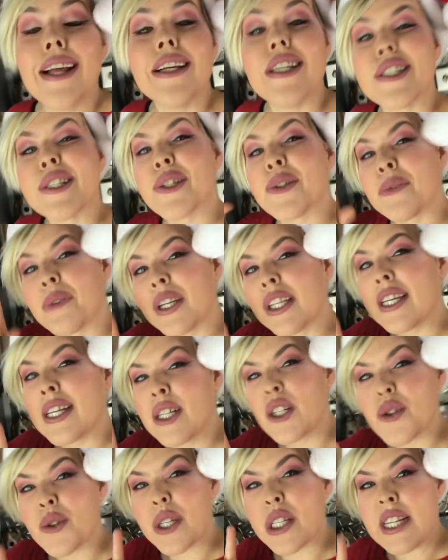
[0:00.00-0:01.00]
This is a really
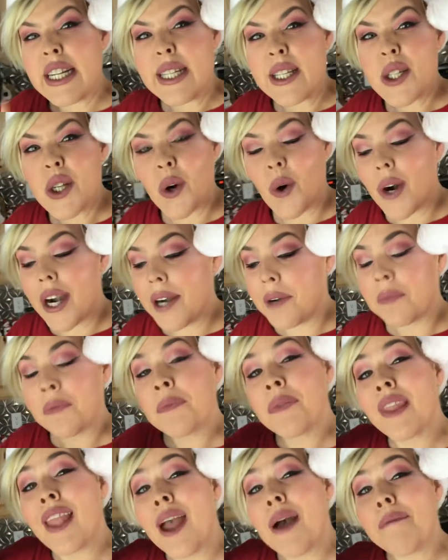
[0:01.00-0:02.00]
interesting story.
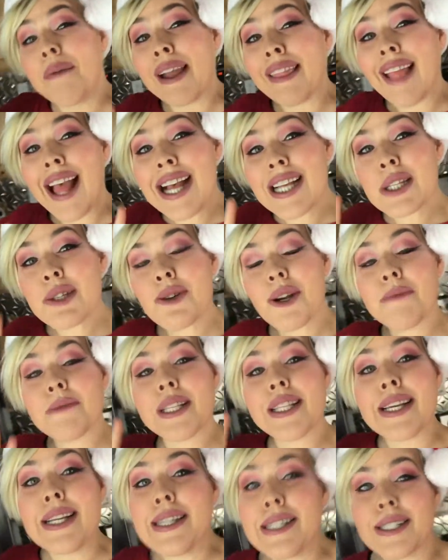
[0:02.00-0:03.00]
My last trip
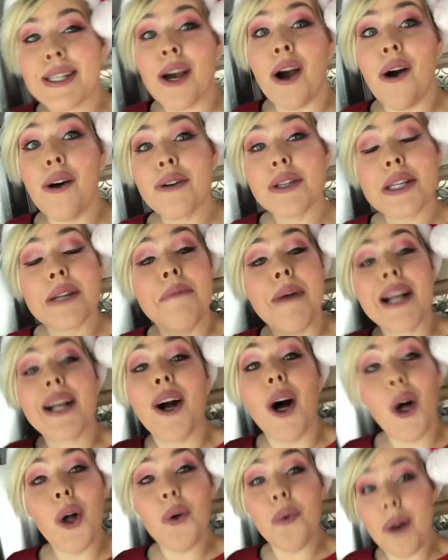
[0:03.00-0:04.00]
to the East Coast, my
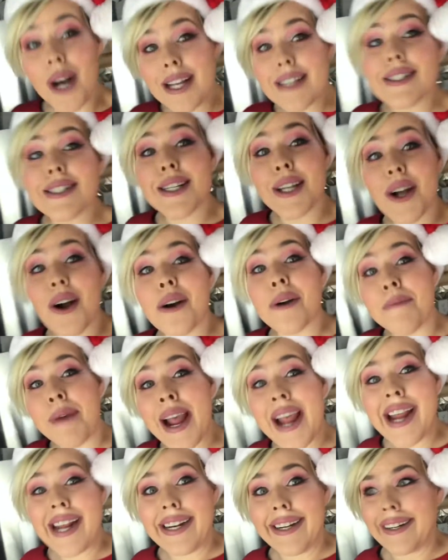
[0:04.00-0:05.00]
goal was to go to
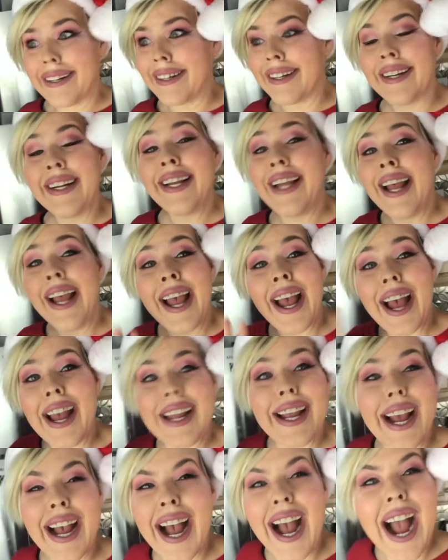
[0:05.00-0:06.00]
Maine.
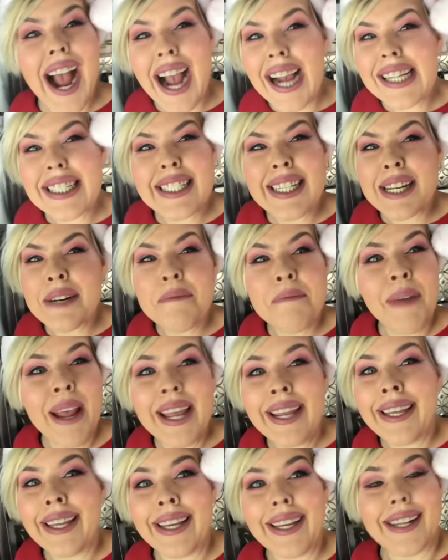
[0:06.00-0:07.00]
I didn't
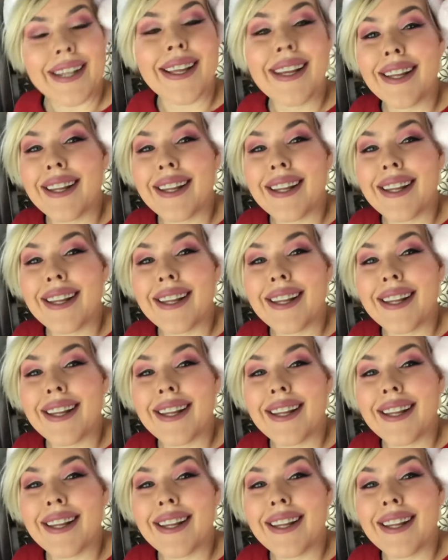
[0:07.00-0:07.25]
make it.